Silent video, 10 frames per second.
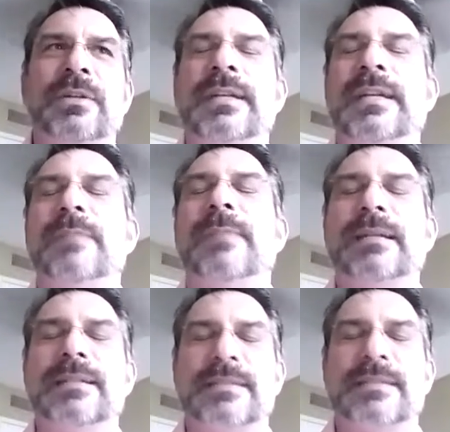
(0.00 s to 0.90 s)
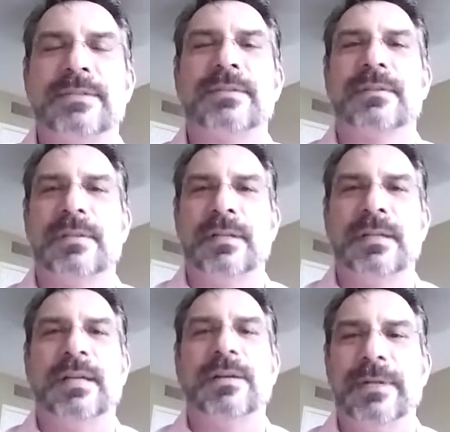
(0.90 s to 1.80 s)
get back to center a
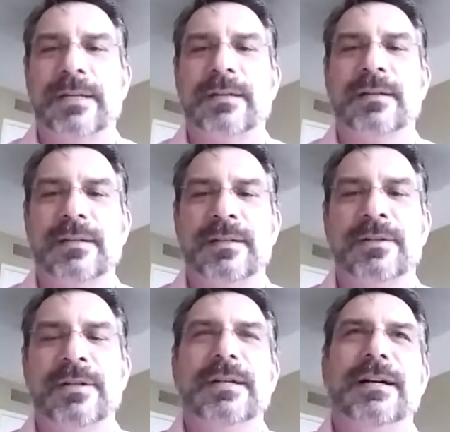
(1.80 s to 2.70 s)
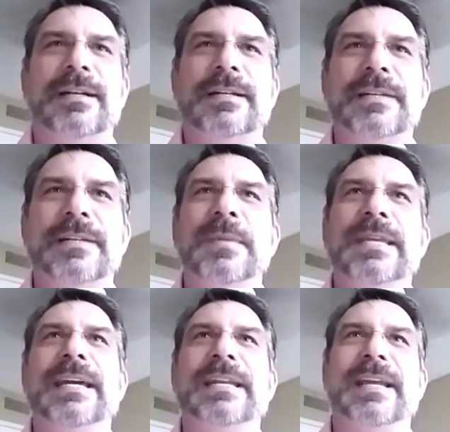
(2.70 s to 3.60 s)
lot quicker. You know, it doesn't mean
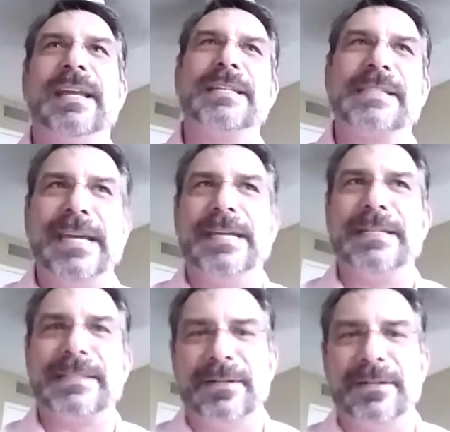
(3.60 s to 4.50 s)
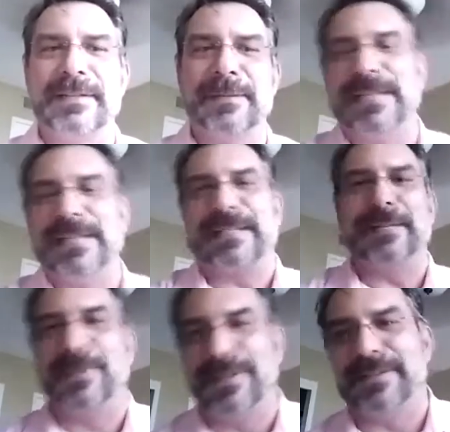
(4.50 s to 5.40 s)
that I stay in center, because I may skip
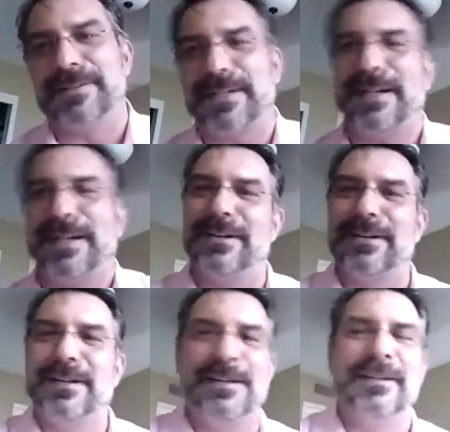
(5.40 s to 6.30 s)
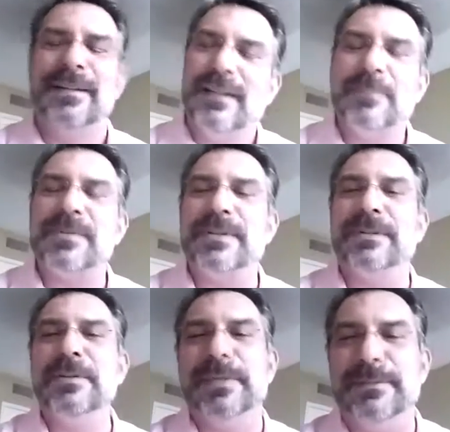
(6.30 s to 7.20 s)
to the other side, or I'm still
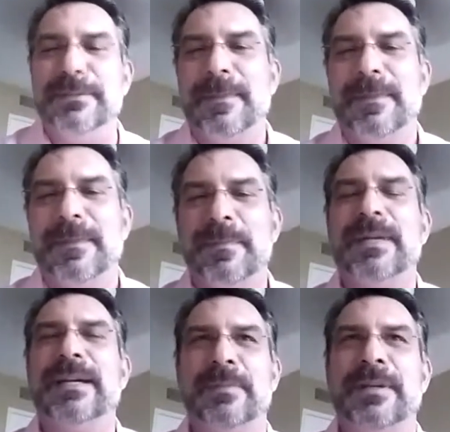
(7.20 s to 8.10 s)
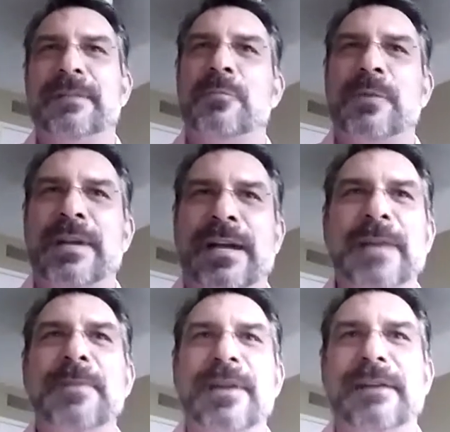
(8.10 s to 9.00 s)
human. But when
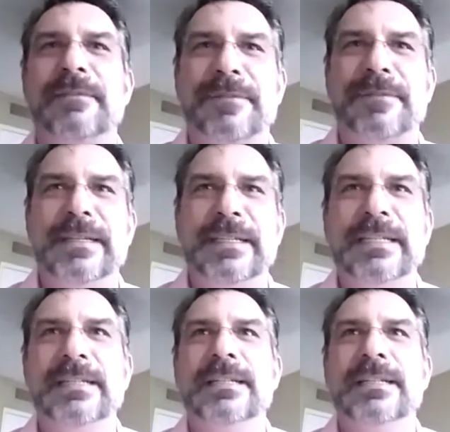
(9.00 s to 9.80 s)
I'm not feeling